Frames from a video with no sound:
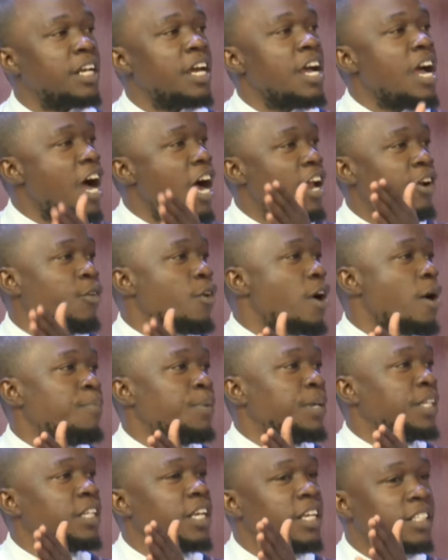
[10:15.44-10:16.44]
and grow up
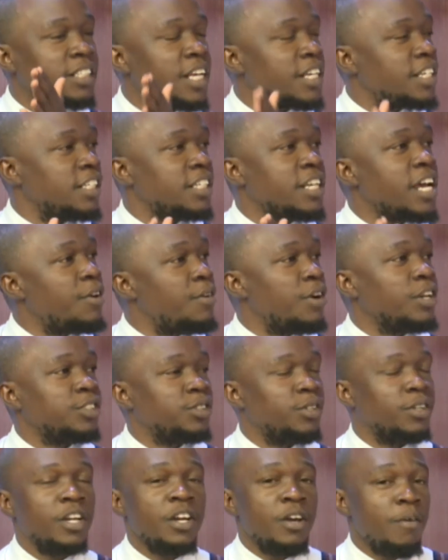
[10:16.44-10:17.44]
in a certain
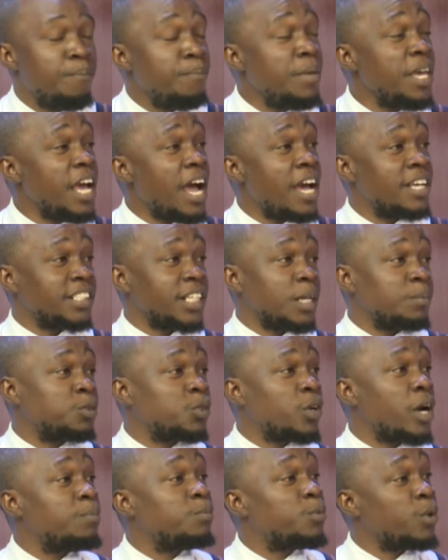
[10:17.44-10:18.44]
direction. Me, I
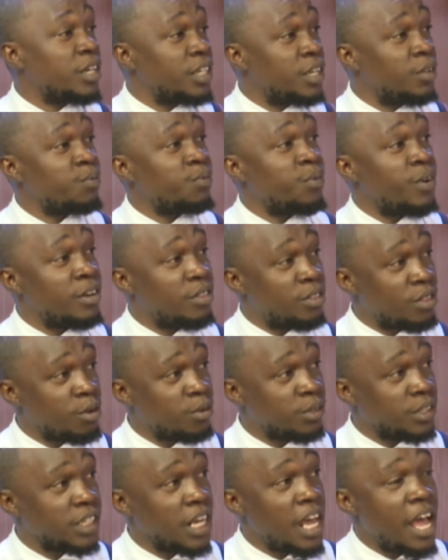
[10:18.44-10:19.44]
subscribe to a different
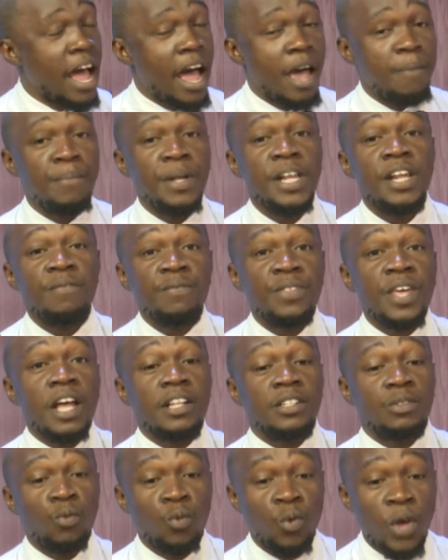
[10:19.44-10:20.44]
thought. I believe
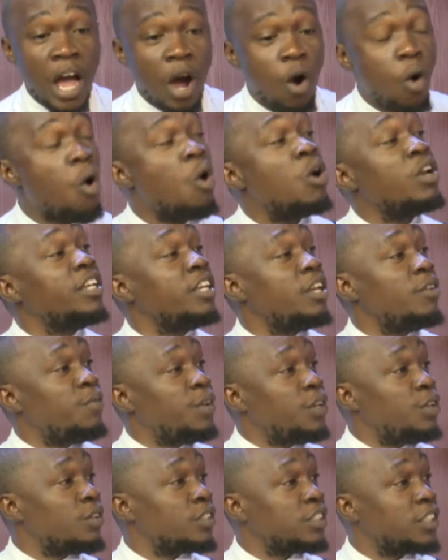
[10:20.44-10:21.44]
that we are all
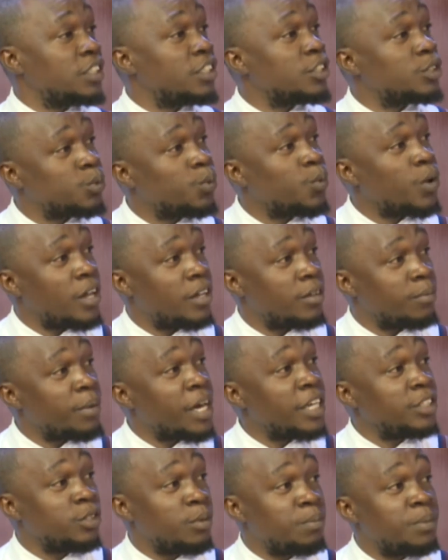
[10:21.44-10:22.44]
individuals in this world. My
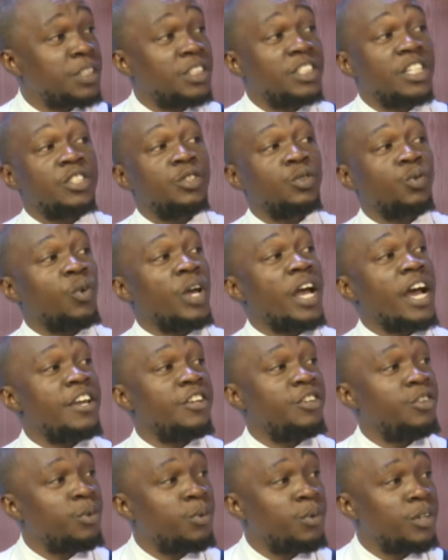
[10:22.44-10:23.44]
job is just to guide
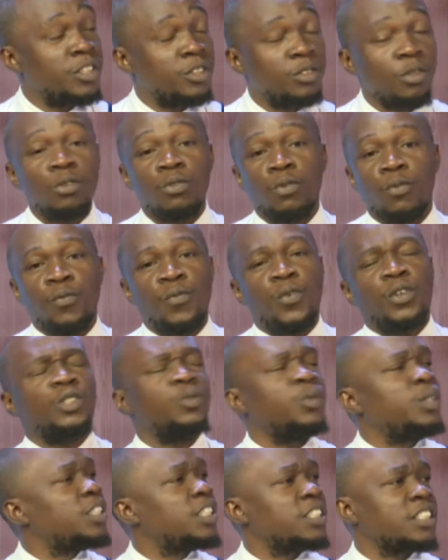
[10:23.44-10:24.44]
you. It's not to force you
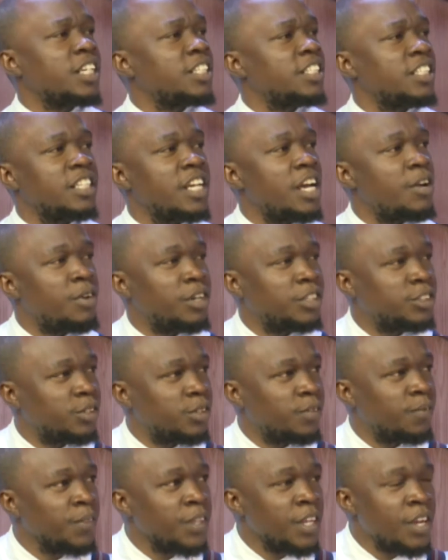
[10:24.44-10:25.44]
into a certain
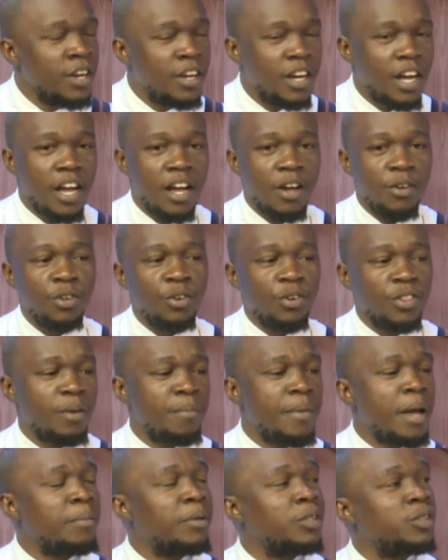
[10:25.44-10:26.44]
direction. You know, the
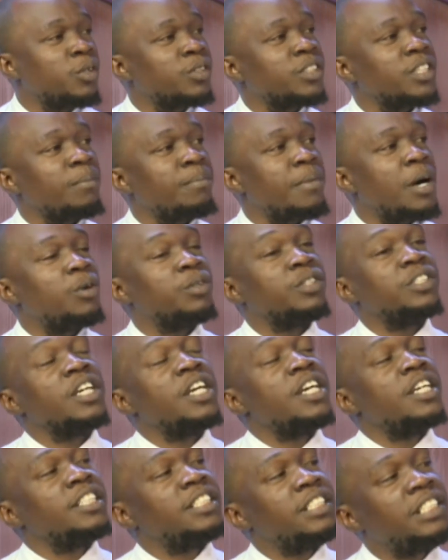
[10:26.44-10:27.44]
Bible talks about
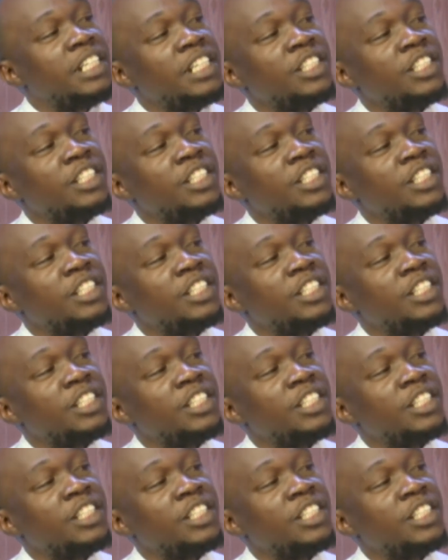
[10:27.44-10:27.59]
teach